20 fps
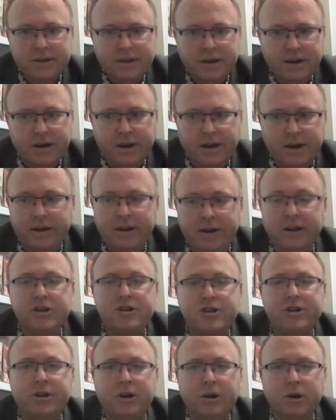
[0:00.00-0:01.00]
and
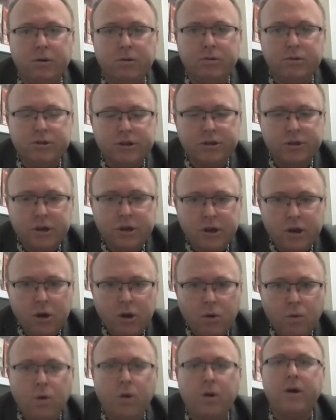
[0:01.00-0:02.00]
NGOs,
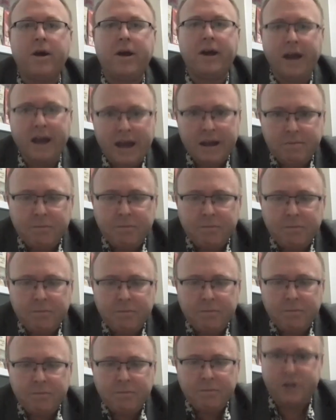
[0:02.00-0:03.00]
were
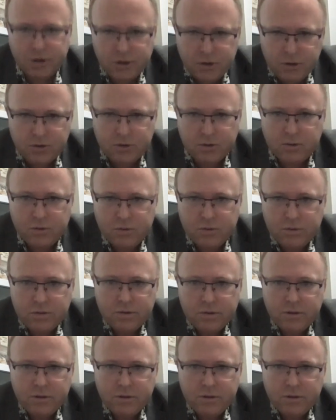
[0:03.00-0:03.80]
able to